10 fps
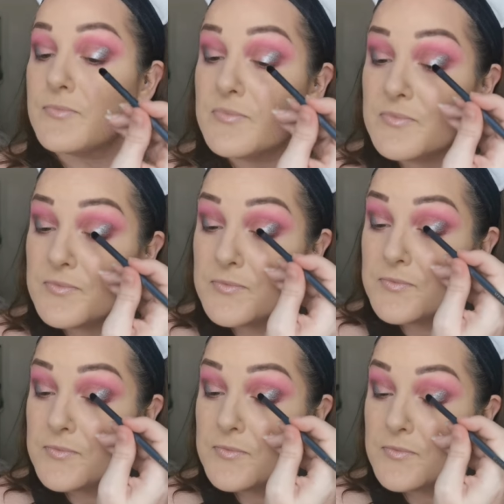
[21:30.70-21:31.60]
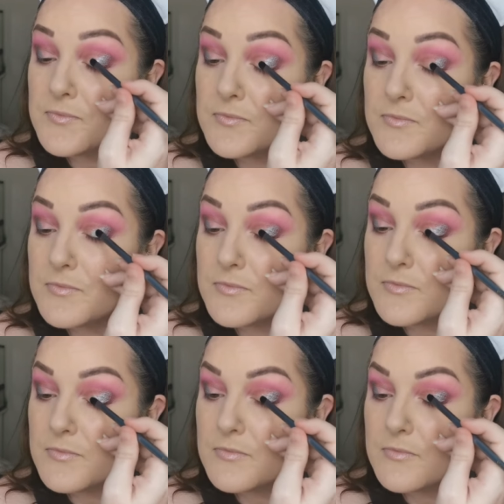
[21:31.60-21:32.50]

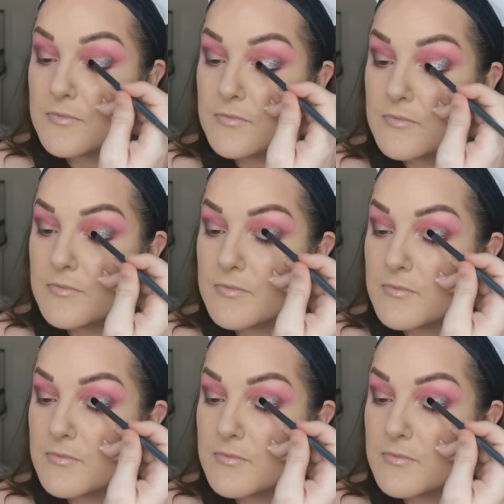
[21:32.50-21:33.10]
No one is speaking in this clip.